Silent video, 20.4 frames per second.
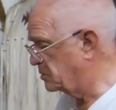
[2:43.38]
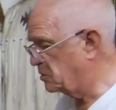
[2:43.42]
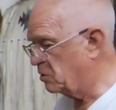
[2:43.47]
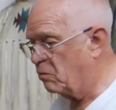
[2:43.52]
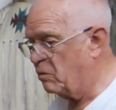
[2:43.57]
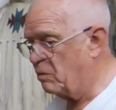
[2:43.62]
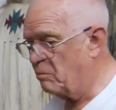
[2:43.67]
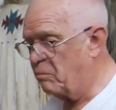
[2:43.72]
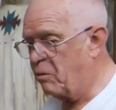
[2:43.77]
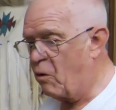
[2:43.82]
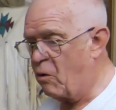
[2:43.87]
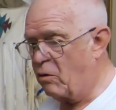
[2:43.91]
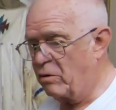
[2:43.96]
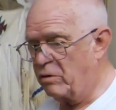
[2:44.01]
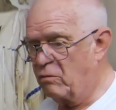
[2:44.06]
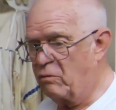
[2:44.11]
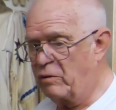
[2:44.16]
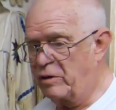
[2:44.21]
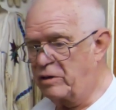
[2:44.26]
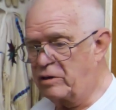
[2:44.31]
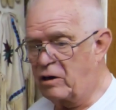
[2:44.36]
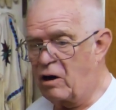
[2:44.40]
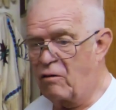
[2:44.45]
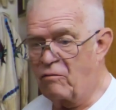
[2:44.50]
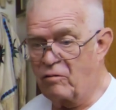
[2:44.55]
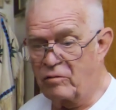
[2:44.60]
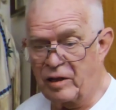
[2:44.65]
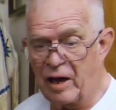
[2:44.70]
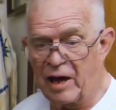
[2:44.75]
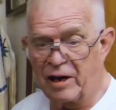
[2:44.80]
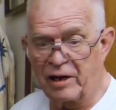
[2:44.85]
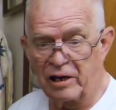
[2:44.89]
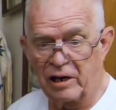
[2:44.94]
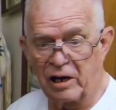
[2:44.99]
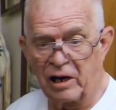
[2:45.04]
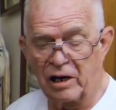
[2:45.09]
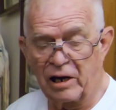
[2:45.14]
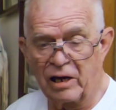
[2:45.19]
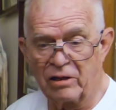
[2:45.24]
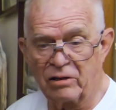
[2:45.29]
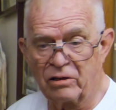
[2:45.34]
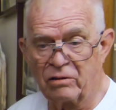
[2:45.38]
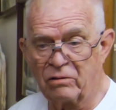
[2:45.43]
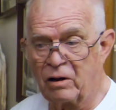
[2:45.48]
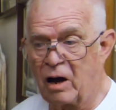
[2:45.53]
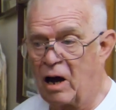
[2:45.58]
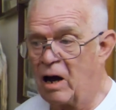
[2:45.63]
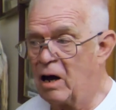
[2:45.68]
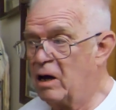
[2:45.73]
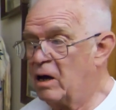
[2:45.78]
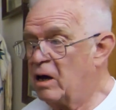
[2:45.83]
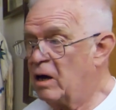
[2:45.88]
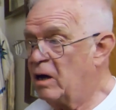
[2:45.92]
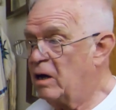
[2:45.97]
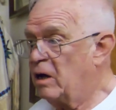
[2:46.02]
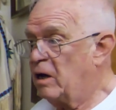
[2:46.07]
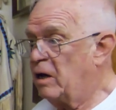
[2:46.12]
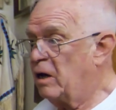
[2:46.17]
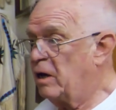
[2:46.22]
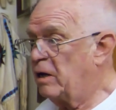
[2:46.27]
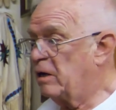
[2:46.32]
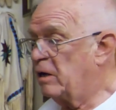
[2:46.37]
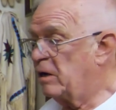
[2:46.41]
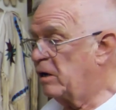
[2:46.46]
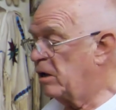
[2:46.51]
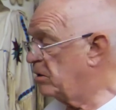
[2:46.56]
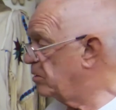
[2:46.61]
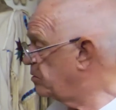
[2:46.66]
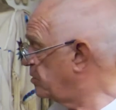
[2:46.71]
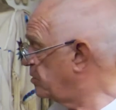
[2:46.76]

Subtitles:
so important. We covered that in another